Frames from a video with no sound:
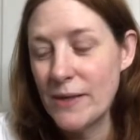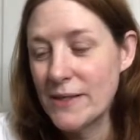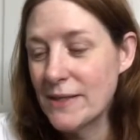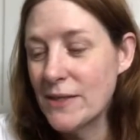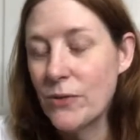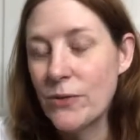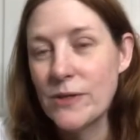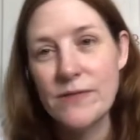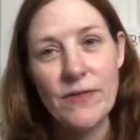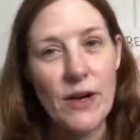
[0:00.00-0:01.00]
My skin tone
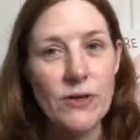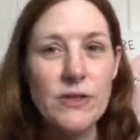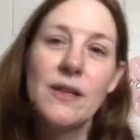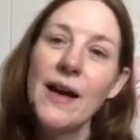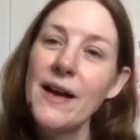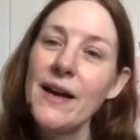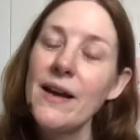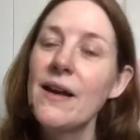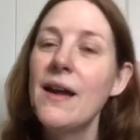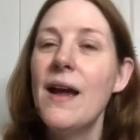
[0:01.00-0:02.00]
is fair to
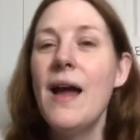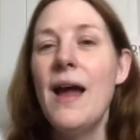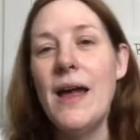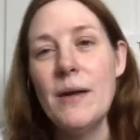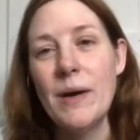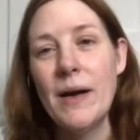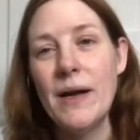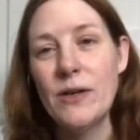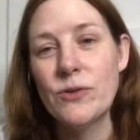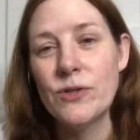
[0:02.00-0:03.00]
light, and
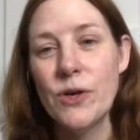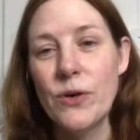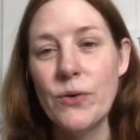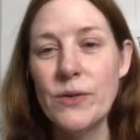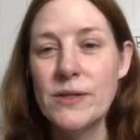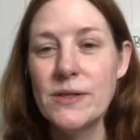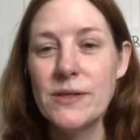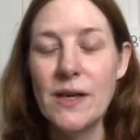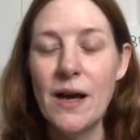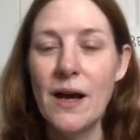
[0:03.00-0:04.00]
my undertone is